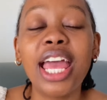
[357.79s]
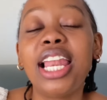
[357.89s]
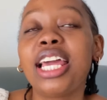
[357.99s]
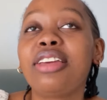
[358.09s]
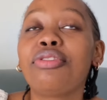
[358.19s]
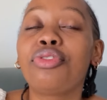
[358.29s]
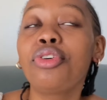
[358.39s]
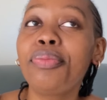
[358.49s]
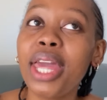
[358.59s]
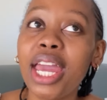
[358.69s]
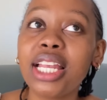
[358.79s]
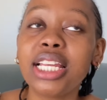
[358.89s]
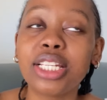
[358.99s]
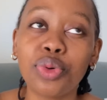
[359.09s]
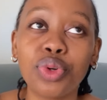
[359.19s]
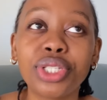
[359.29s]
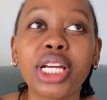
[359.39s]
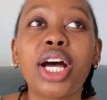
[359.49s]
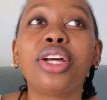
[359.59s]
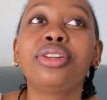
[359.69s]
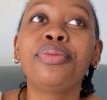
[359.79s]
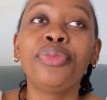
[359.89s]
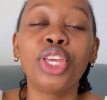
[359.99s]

Like if you feel pain and it goes down,